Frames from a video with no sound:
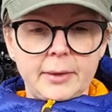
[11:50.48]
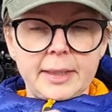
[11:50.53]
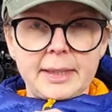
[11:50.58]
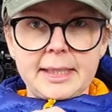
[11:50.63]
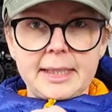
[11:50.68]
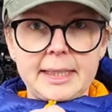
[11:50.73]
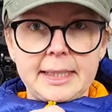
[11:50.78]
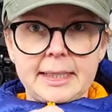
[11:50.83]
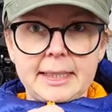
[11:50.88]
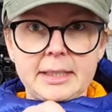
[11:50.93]
only
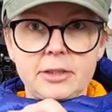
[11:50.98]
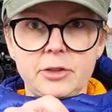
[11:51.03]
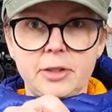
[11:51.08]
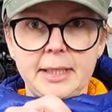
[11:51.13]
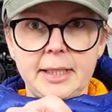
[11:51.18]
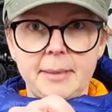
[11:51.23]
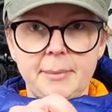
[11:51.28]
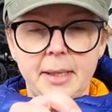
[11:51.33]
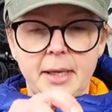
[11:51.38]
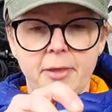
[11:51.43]
need
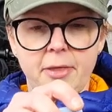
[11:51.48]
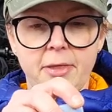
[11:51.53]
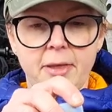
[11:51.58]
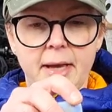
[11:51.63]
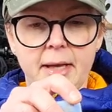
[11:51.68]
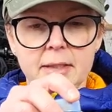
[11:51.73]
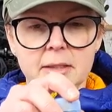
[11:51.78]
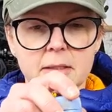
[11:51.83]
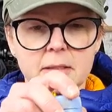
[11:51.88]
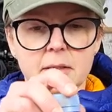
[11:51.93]
literally about
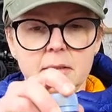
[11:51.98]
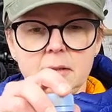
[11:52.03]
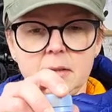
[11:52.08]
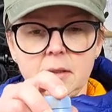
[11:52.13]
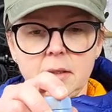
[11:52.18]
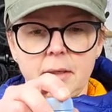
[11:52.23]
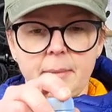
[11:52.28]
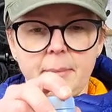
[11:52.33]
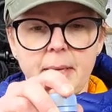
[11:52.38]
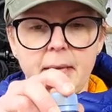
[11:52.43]
that
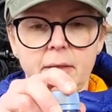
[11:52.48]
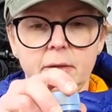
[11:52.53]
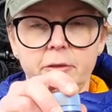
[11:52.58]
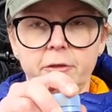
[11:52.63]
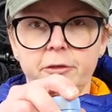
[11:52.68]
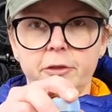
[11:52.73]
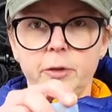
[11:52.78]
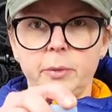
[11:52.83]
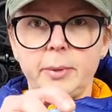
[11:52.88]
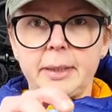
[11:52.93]
amount
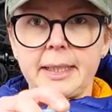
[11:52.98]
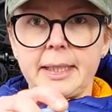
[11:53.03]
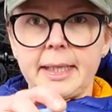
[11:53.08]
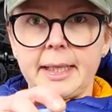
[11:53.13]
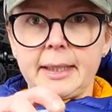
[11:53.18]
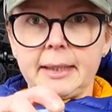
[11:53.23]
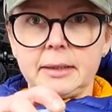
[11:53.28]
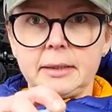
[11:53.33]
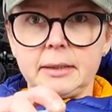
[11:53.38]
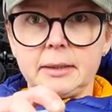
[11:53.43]
for a
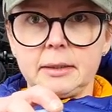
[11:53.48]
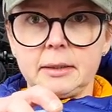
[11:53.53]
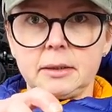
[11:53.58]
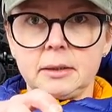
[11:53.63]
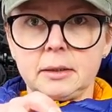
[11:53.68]
weekend.